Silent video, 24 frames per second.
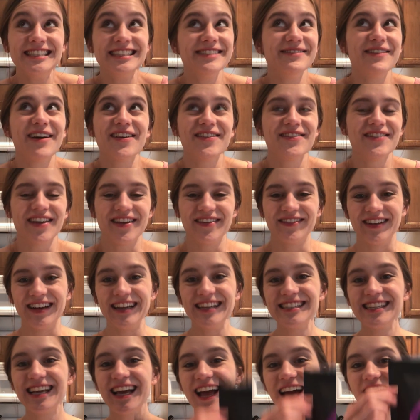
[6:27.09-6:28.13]
my
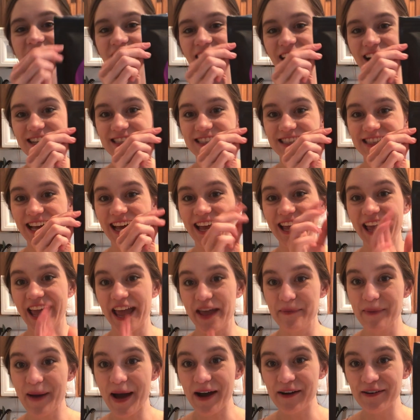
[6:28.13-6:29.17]
favorite
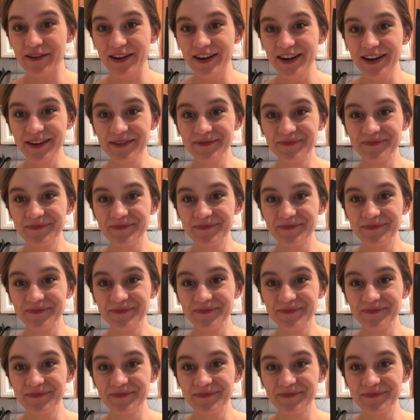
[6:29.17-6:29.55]
acai powder.